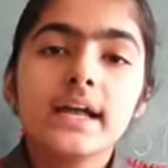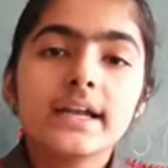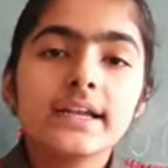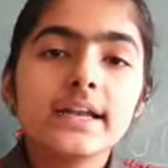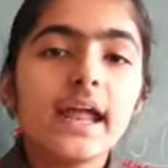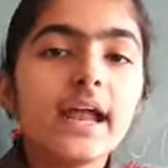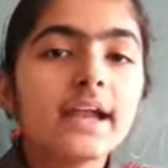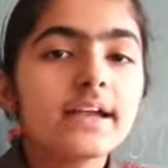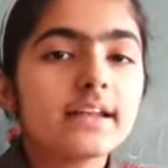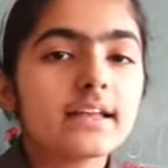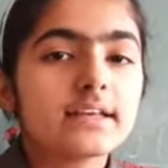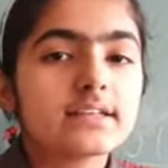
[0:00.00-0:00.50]

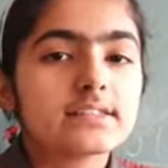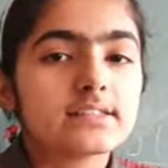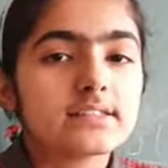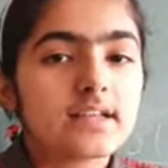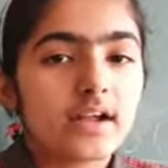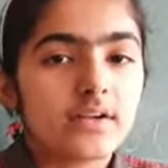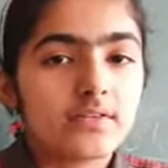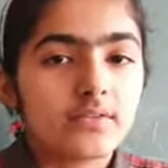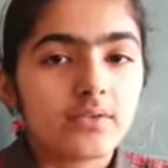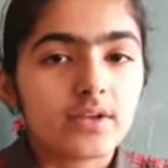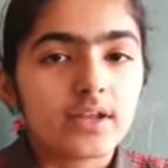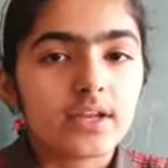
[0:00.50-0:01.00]
That is
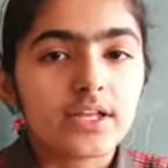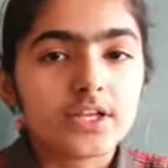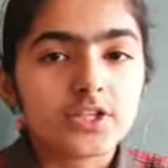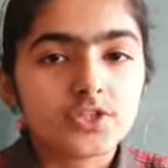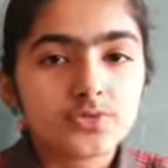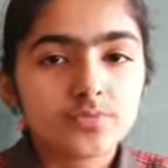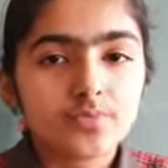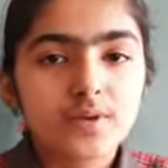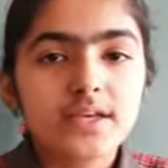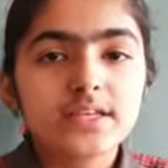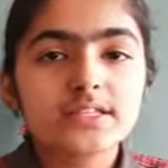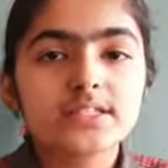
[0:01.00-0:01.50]
the
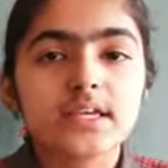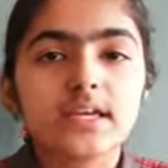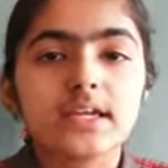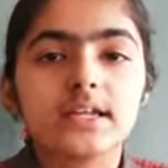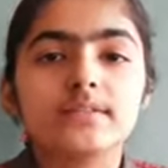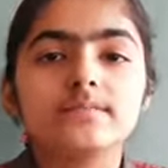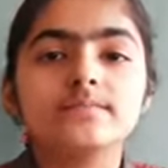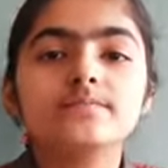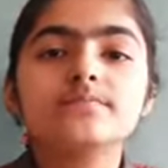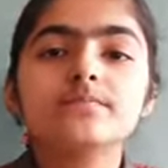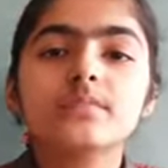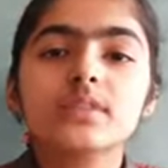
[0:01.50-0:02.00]
drainage basin.
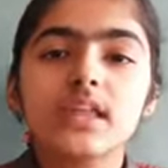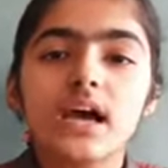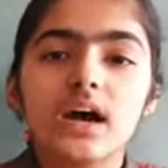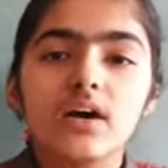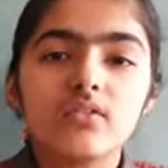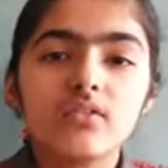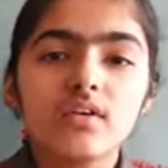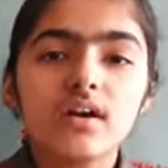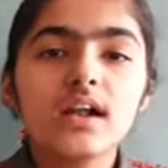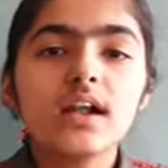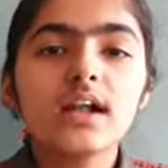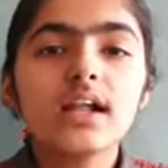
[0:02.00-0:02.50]
The
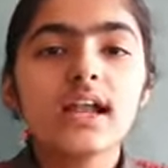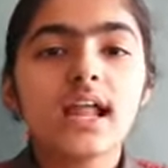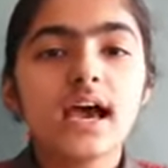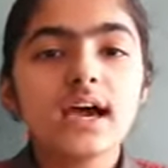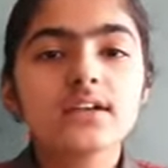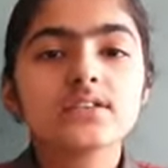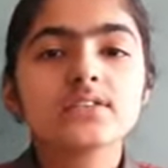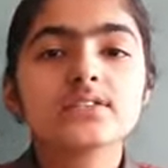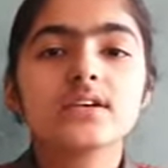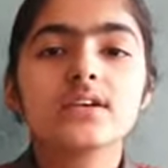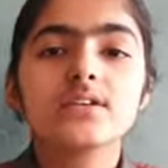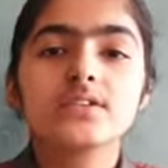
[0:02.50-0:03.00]
world's
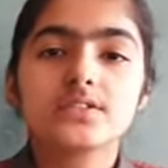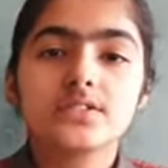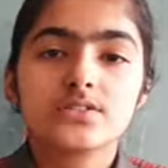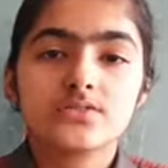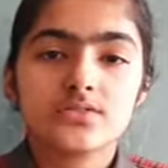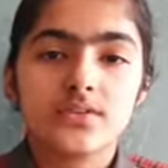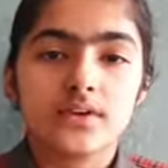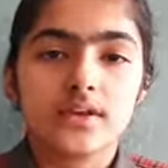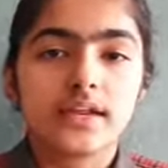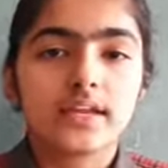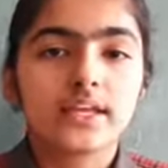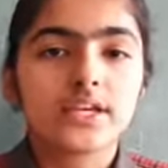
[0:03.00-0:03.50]
largest
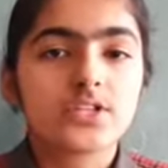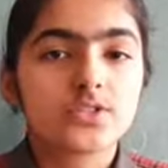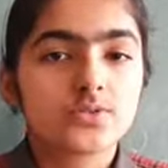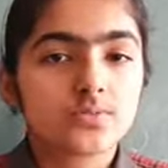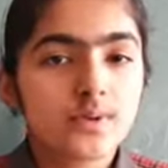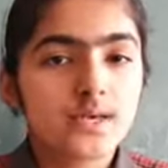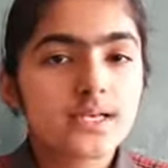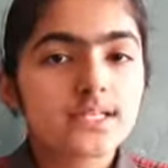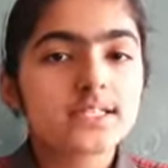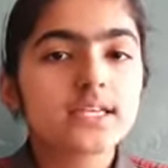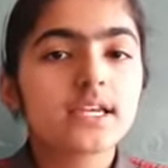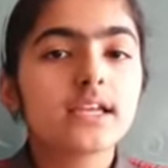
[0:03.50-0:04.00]
drainage
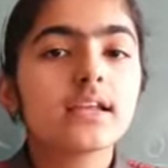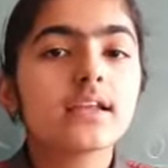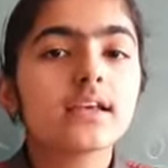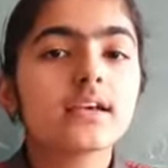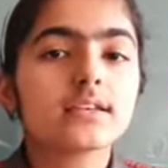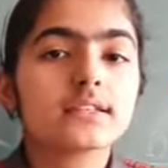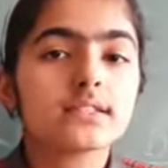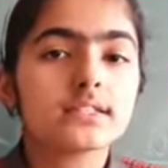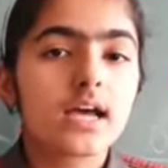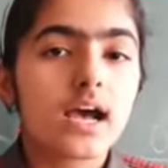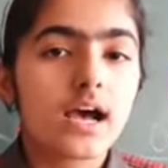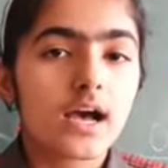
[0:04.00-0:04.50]
basin
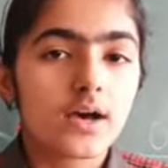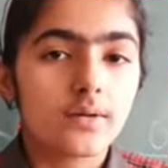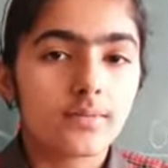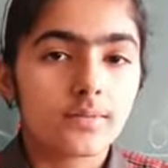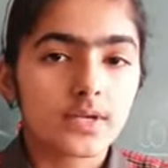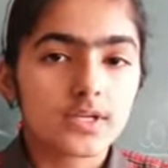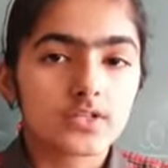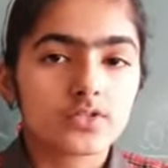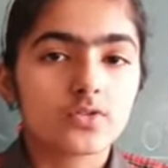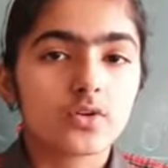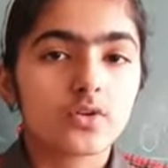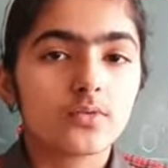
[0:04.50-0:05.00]
is the
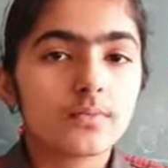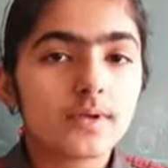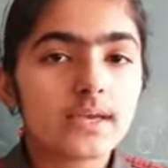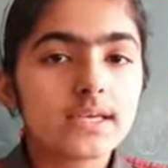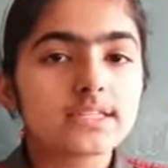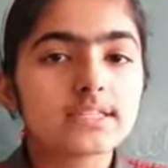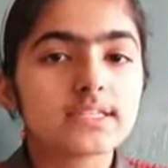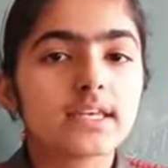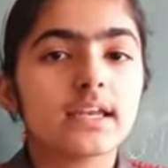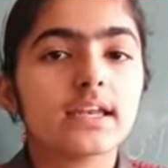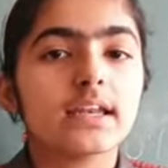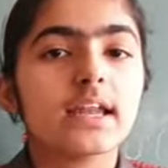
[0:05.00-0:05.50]
Amazon
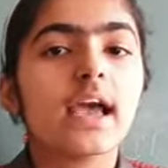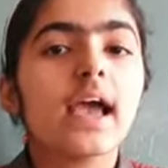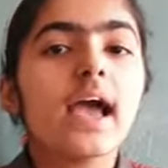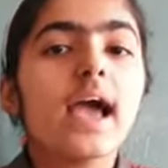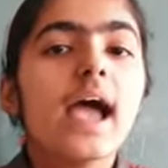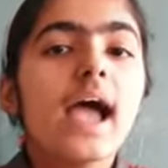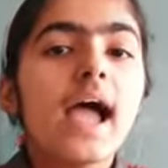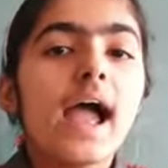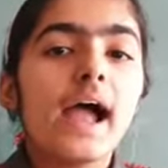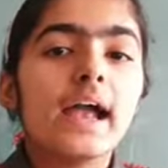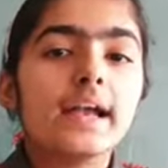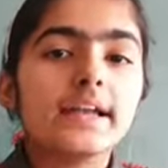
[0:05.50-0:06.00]
basin
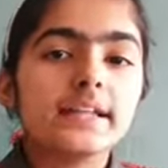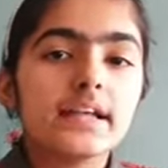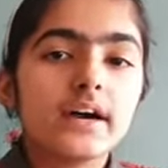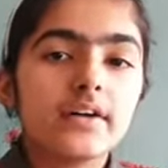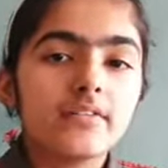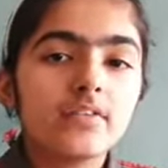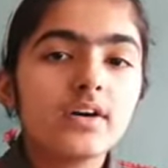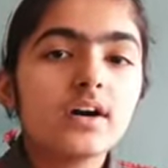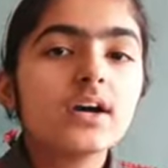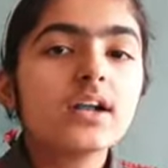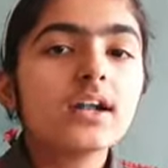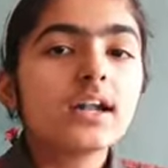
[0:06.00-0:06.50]
and the
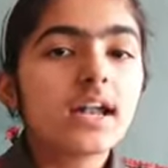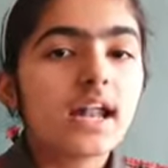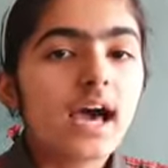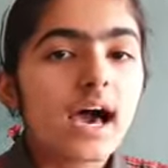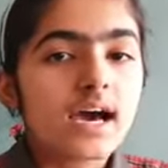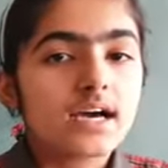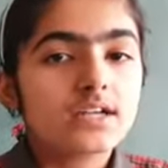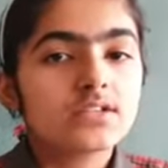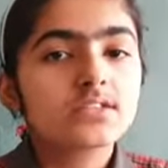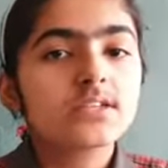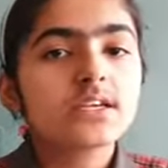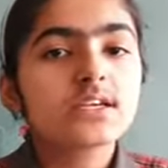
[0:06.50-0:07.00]
world's
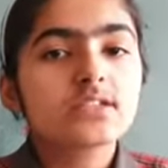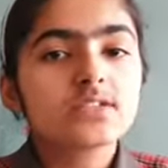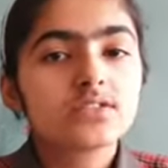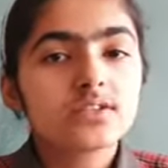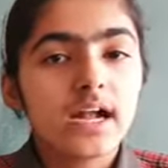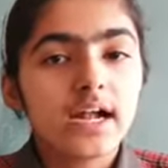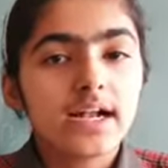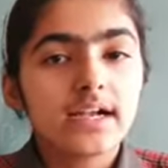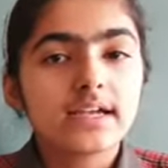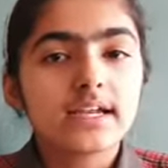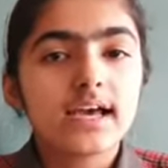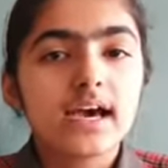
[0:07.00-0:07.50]
largest
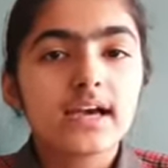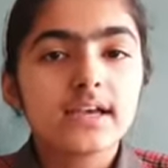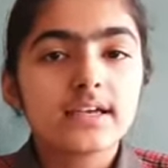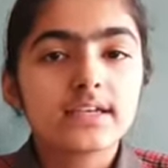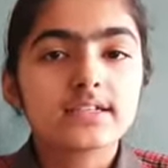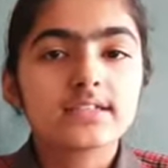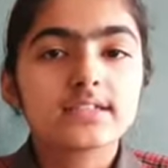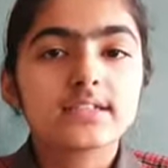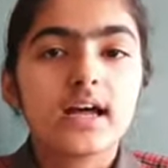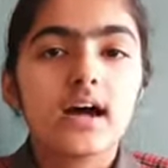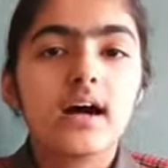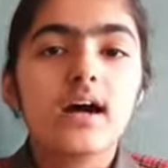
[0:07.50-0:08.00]
delta
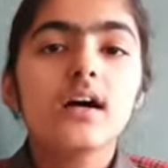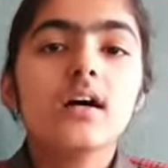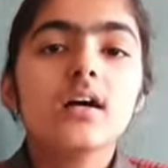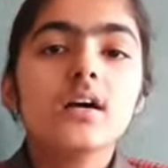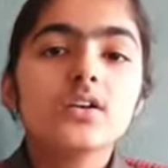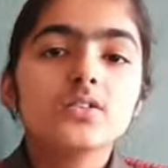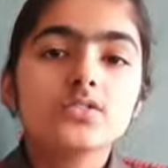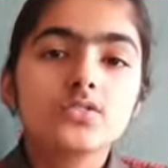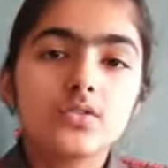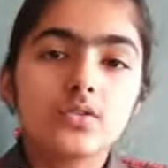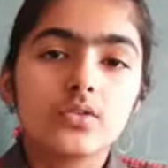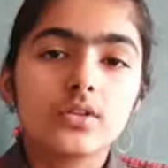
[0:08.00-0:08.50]
is the
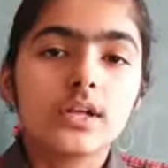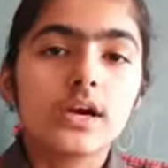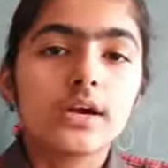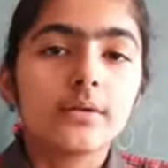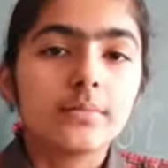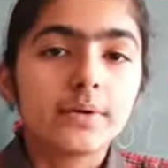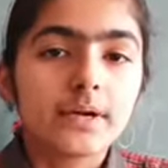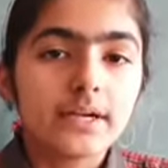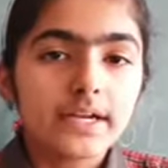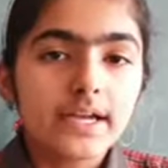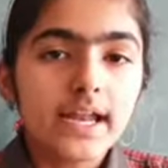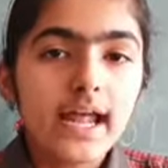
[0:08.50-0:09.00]

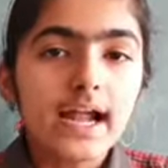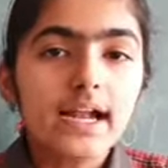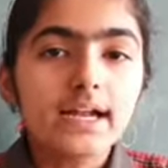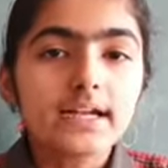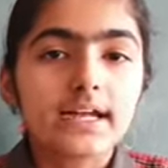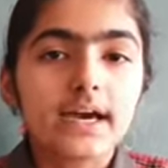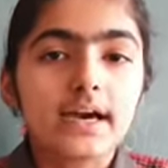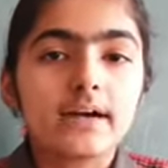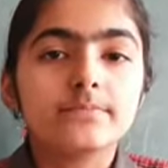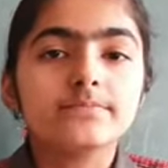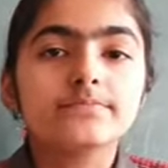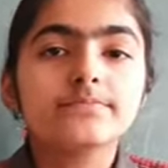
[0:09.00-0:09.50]
Sundarban
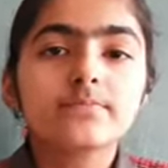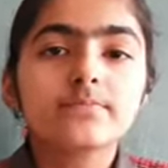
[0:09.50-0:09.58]
delta.